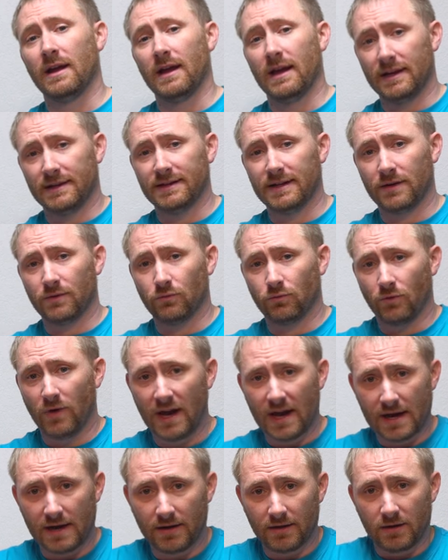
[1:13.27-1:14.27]
it did
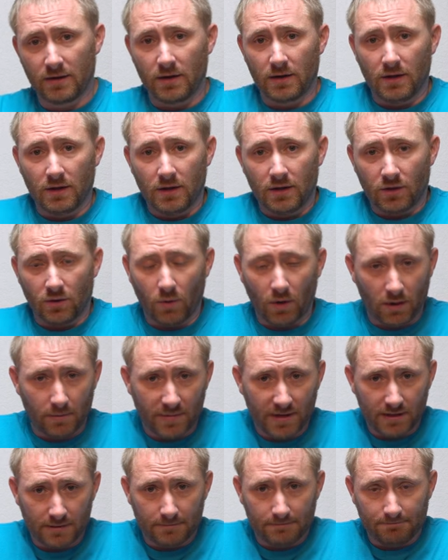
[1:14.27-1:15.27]
rain quite a
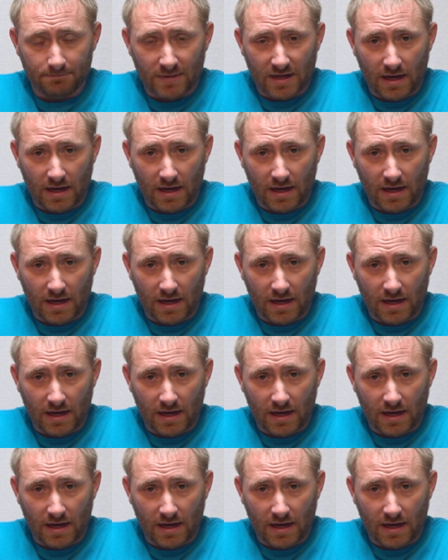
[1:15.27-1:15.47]
bit,